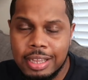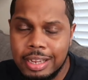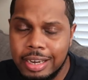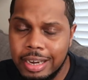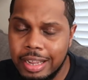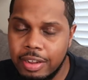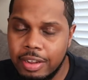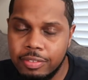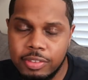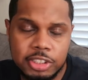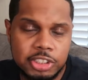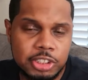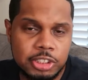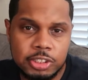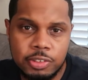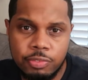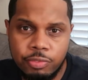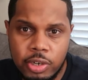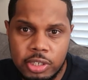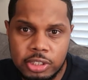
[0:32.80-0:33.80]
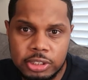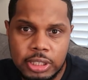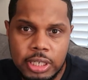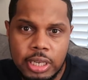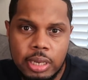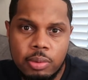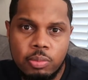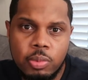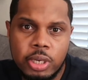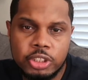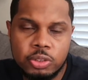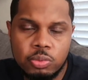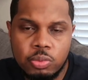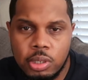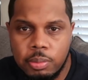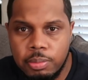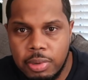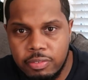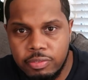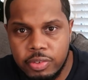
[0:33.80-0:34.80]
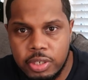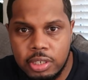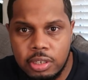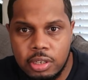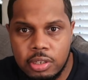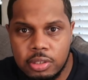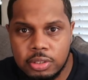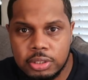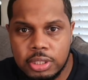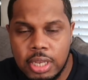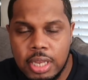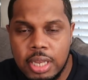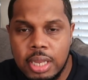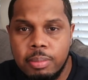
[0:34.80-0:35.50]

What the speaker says: Now, if this is your first time watching one of my videos,